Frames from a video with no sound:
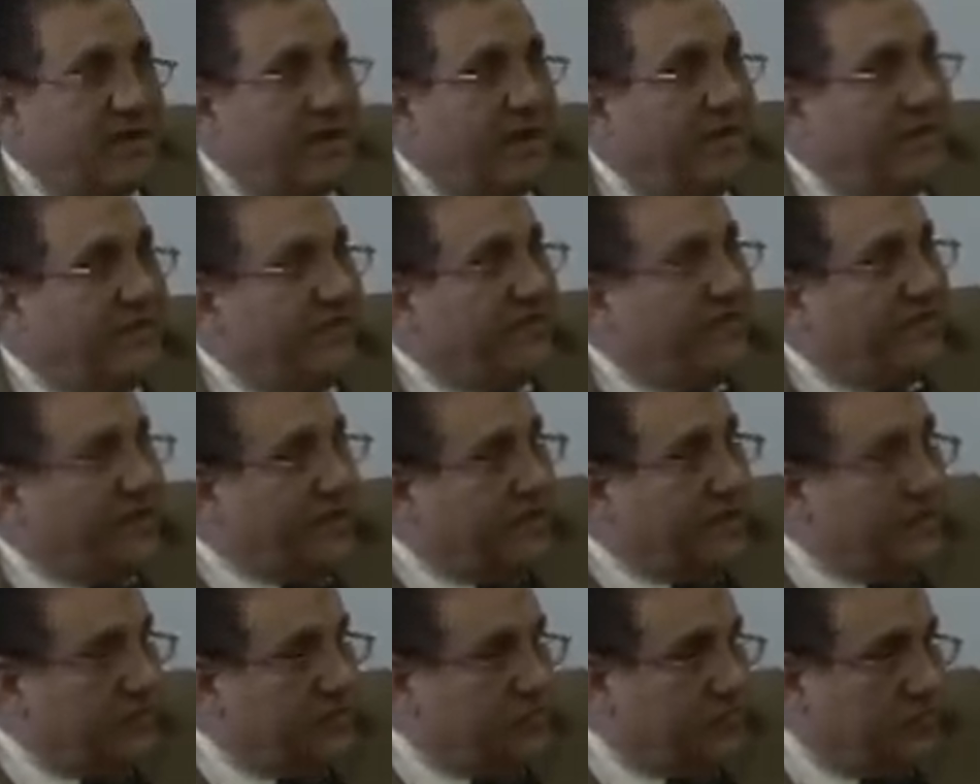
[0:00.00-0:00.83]
and the
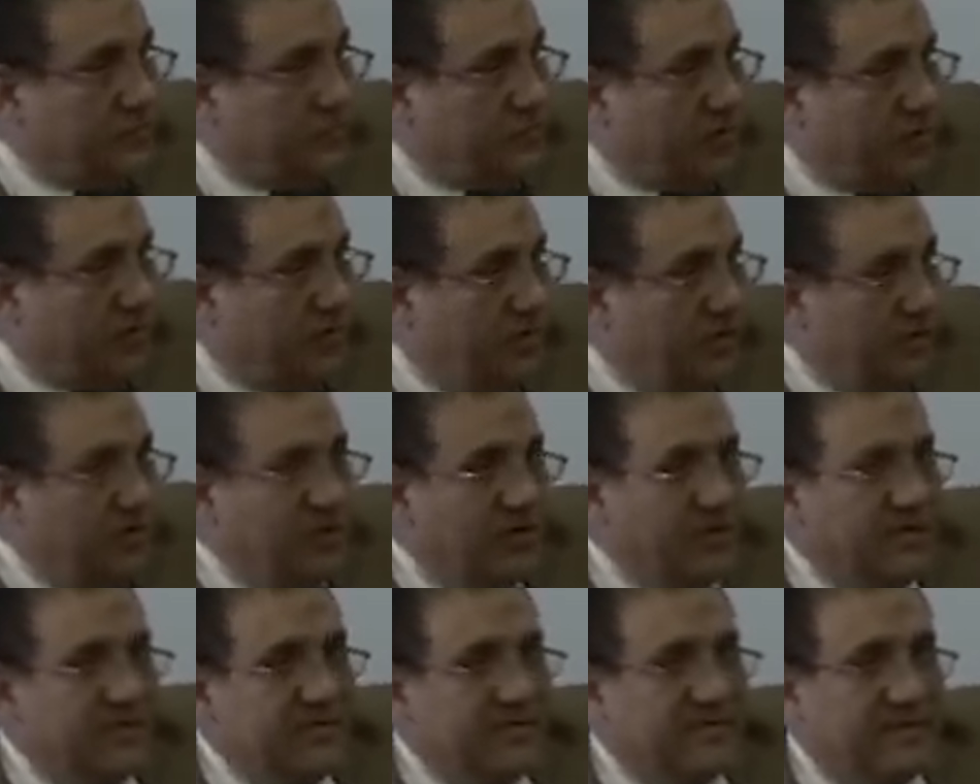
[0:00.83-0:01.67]
second oral
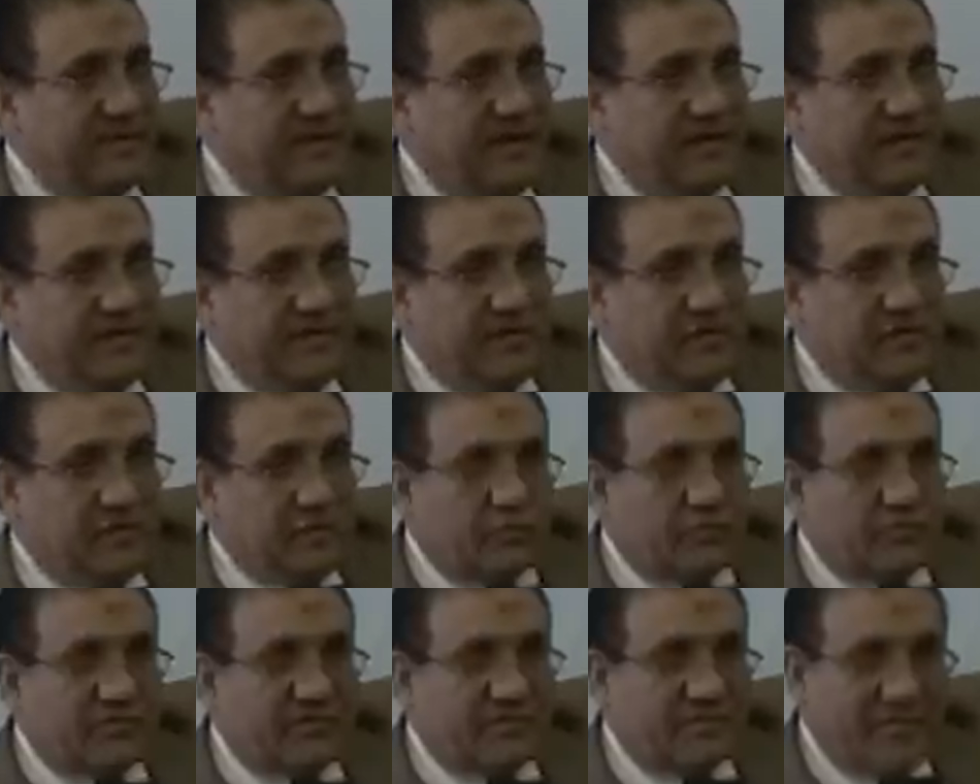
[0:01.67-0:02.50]
is related
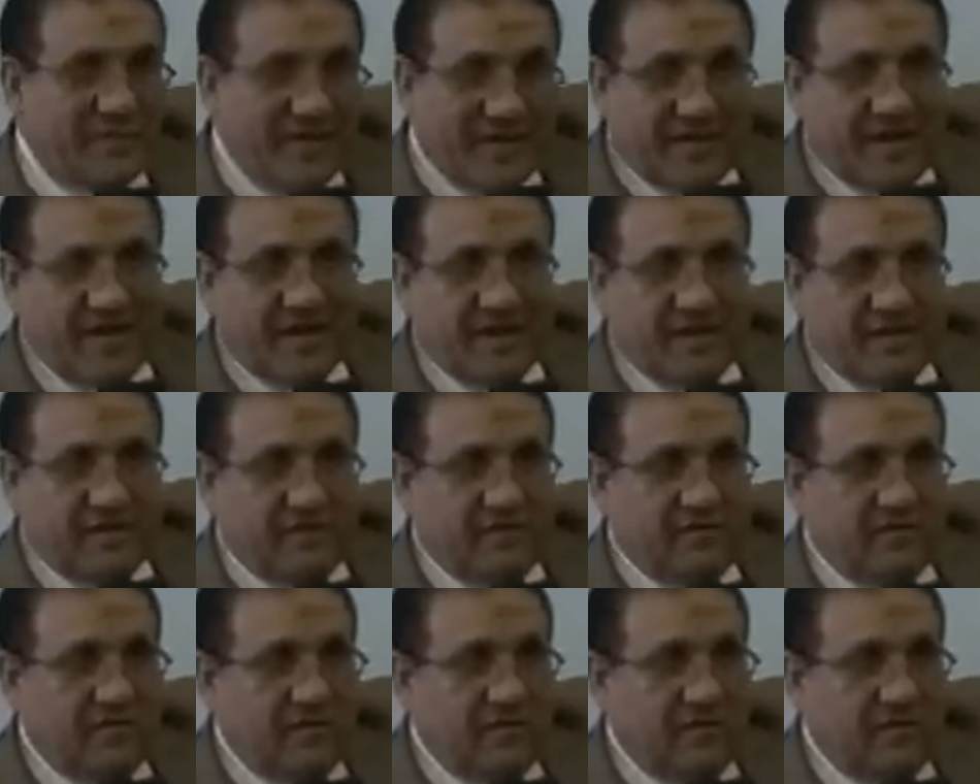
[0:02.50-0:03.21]
to speaking.